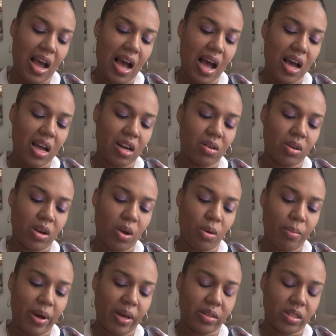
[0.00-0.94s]
I don't know
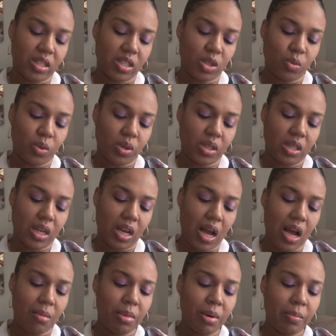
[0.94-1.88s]
about this one.
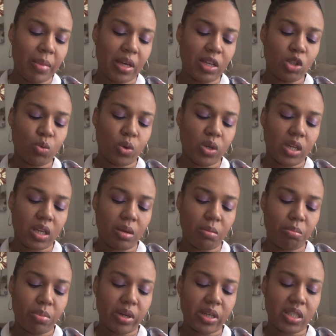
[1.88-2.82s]
I'm a mess with
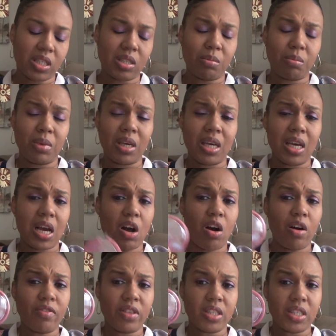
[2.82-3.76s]
it, but to me,
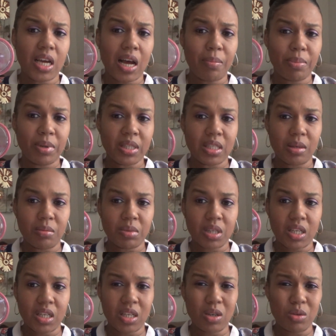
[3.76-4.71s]
off the top, it seems
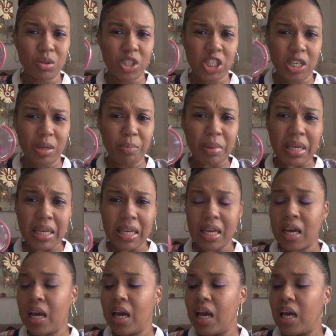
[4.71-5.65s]
a little cheapy.
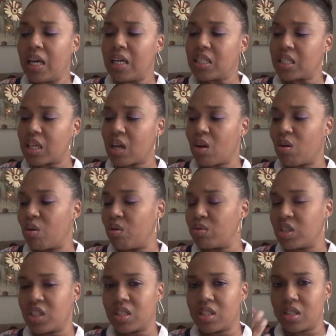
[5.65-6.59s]
So
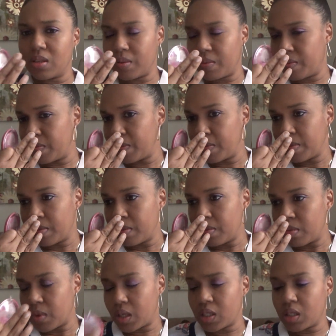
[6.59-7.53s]
just
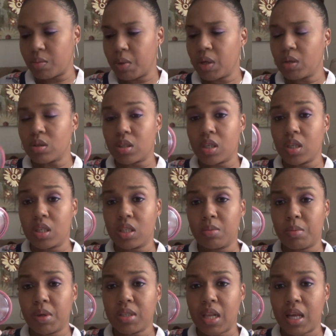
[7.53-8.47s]
it smells good. It
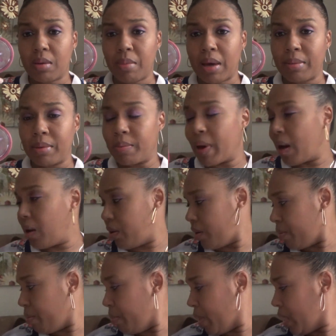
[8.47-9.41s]
smells like baby
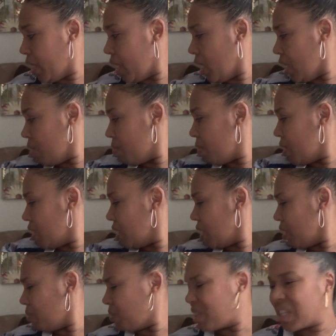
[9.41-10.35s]
powder, but um, it
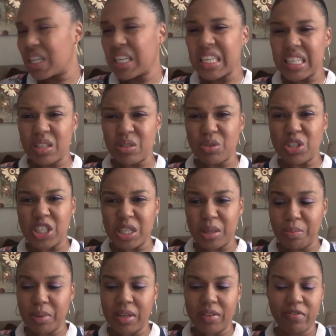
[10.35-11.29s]
seems a little
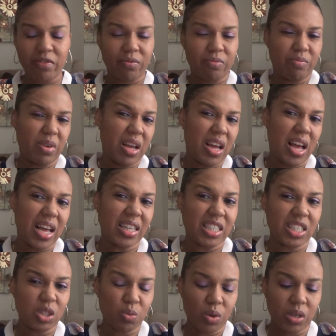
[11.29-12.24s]
cheapy. I
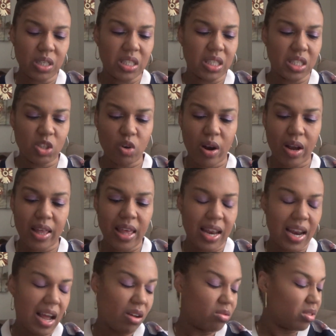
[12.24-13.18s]
just wanted to try
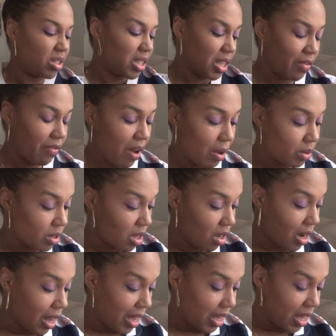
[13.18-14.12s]
that out and see if I was
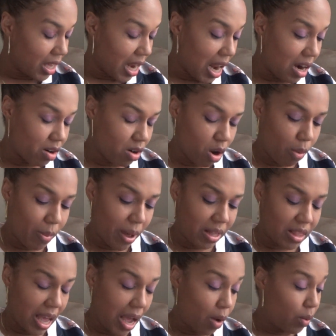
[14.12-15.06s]
going to like it. I don't know
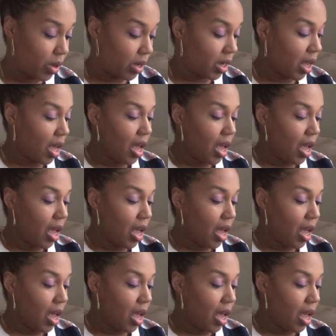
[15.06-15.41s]
about that one.